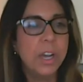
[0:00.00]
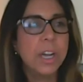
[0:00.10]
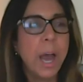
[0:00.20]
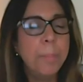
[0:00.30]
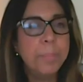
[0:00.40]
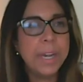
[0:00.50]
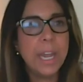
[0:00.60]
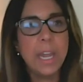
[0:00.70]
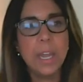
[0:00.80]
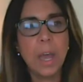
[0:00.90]
a
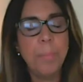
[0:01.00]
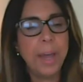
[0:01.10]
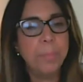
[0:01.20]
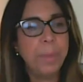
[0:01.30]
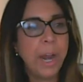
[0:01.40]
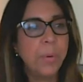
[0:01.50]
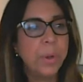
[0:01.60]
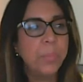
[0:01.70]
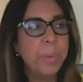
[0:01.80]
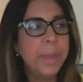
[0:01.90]
company about
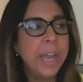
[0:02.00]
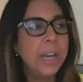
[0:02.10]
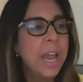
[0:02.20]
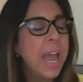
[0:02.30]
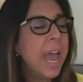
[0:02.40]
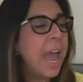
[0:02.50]
empowering women.